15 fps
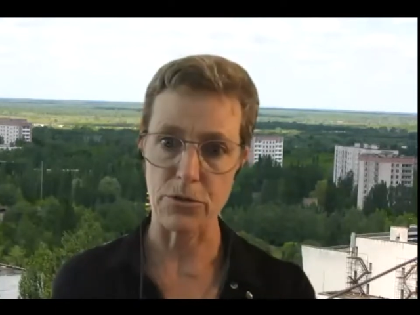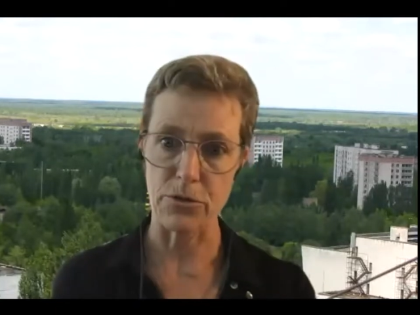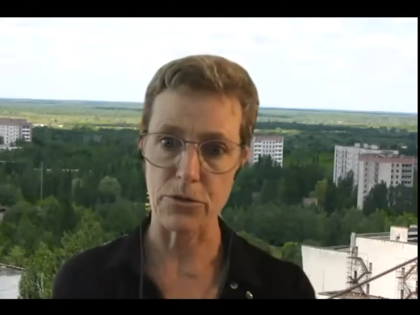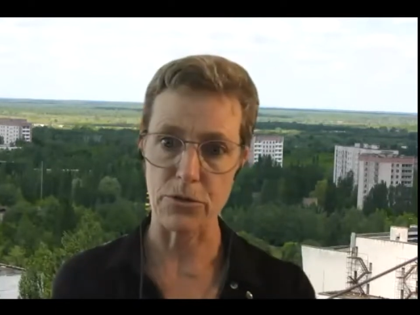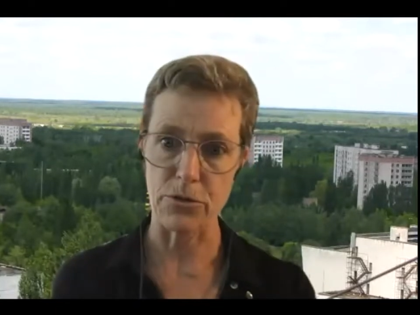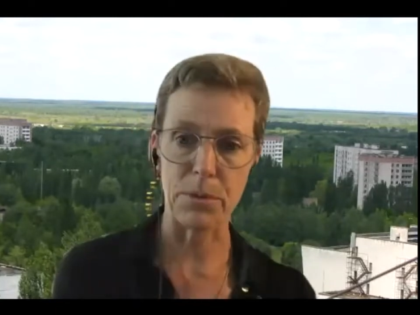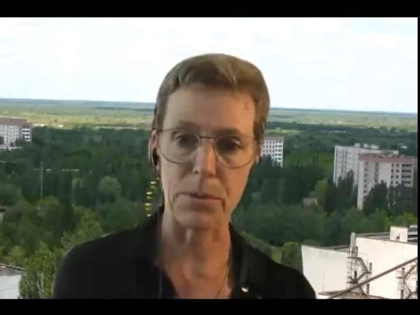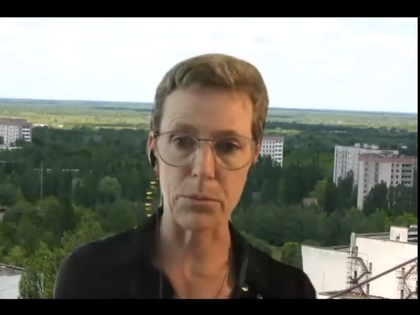and other
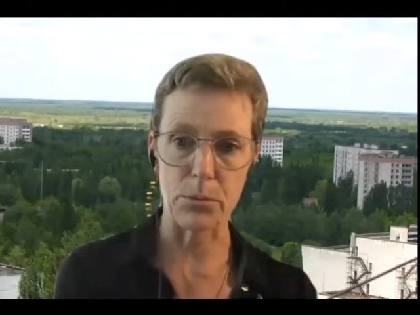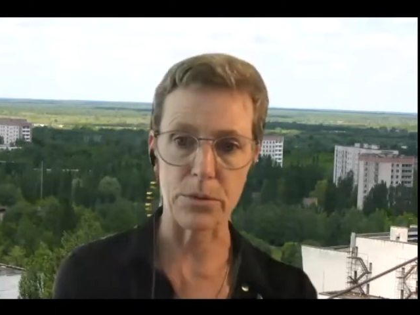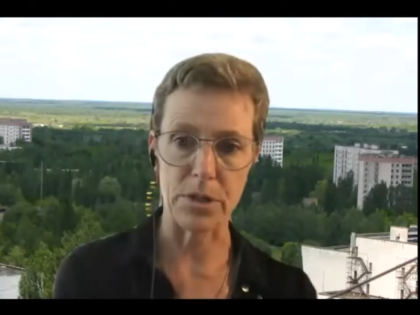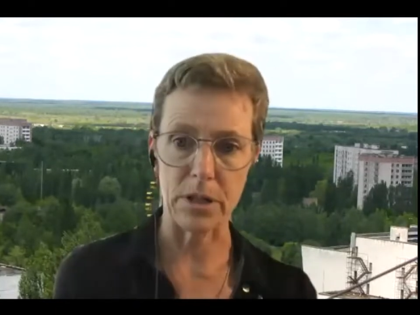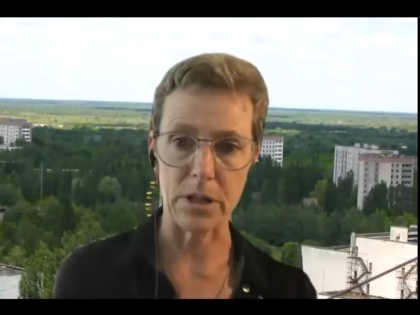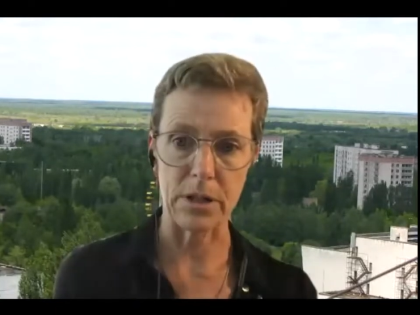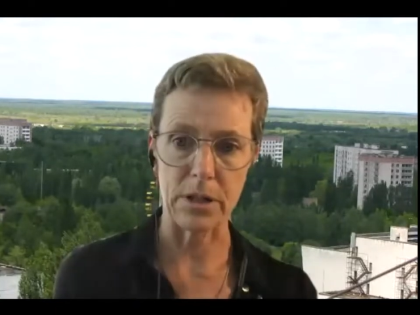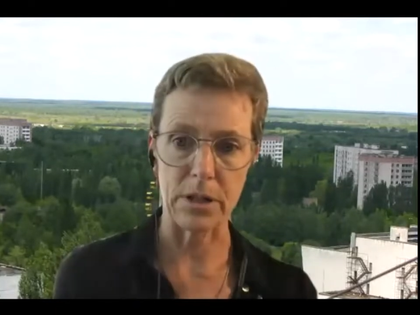people were
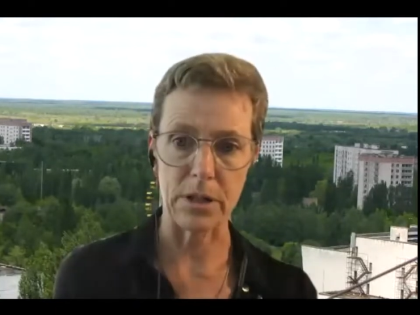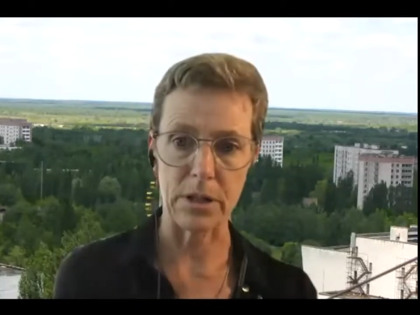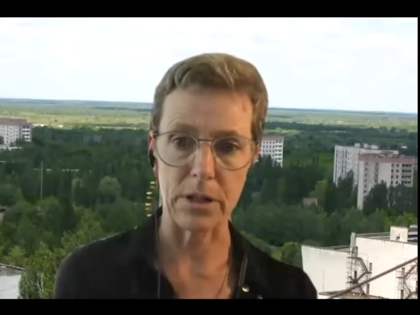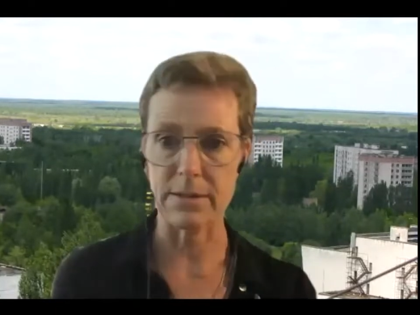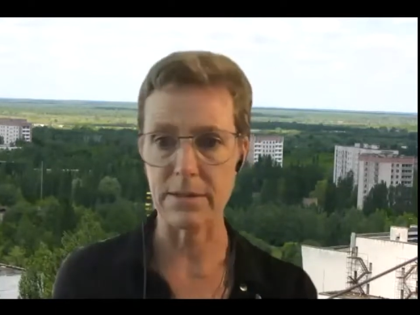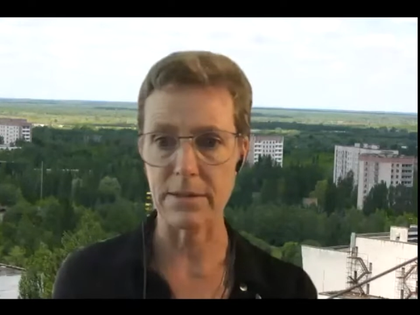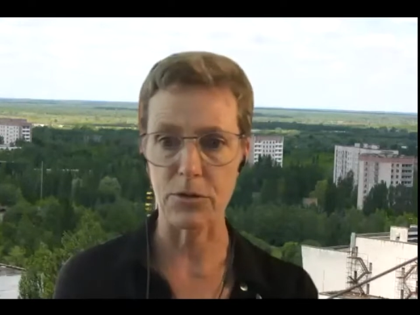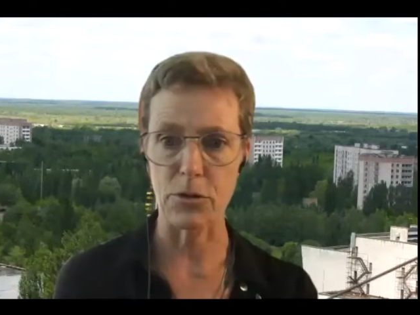telling
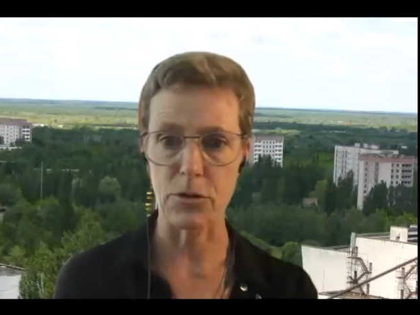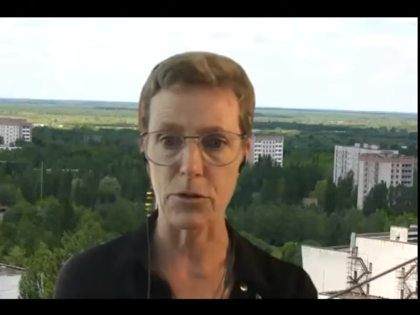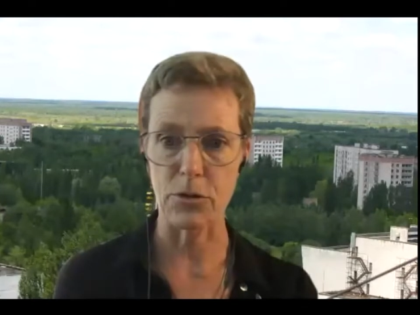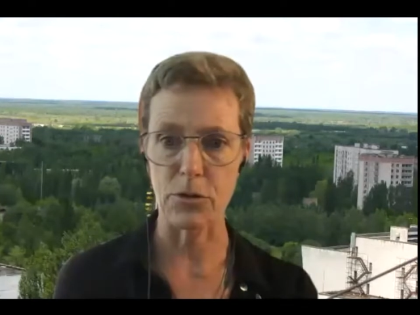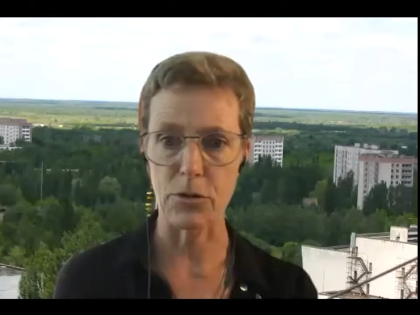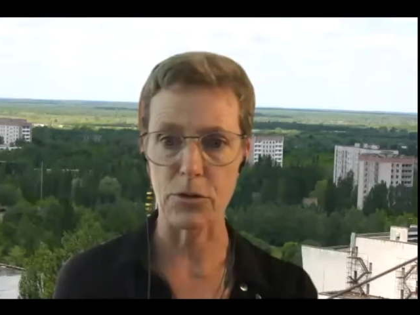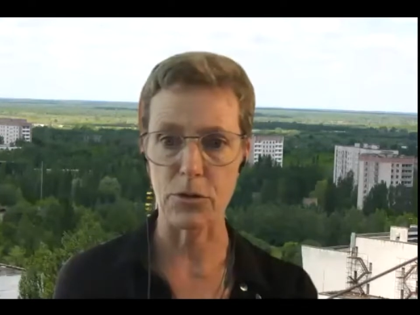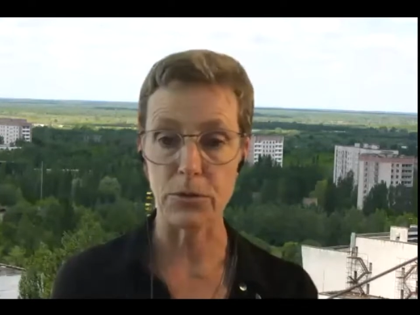lies, the Soviet
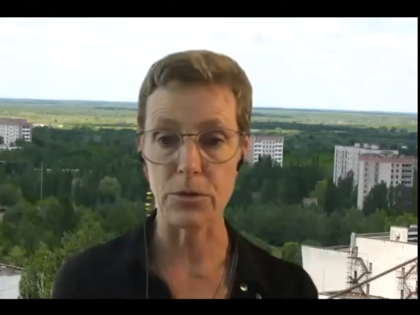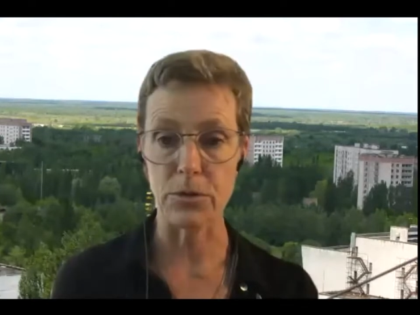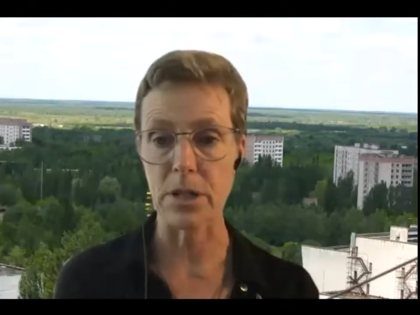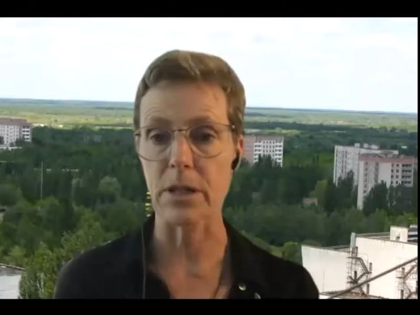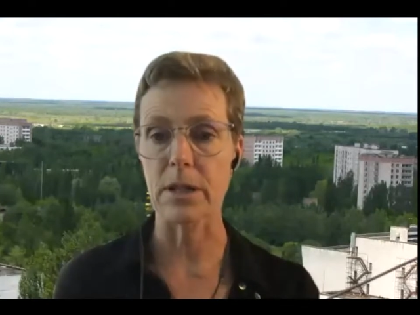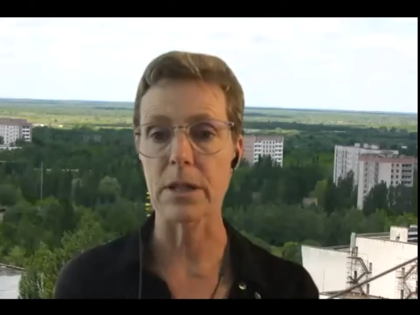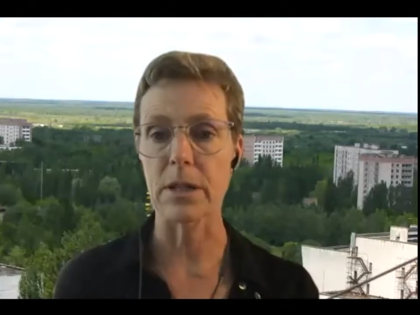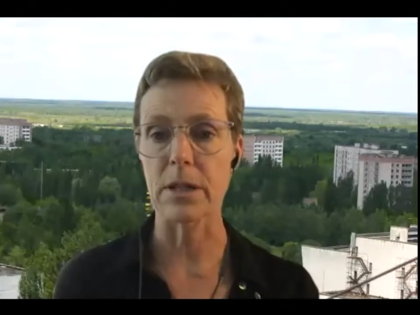leaders were
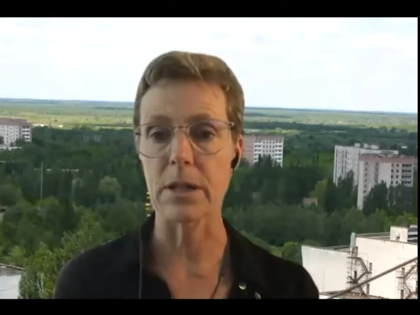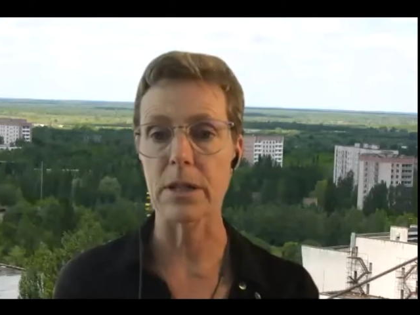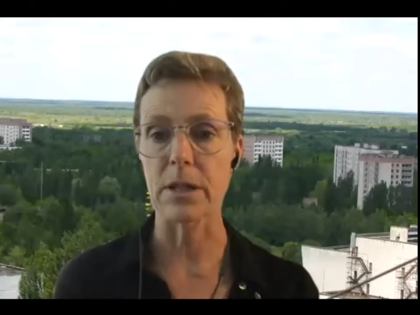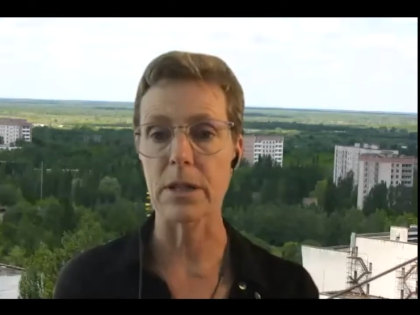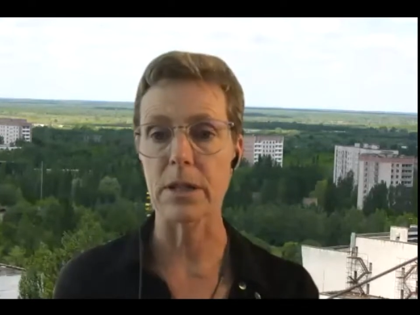telling lies.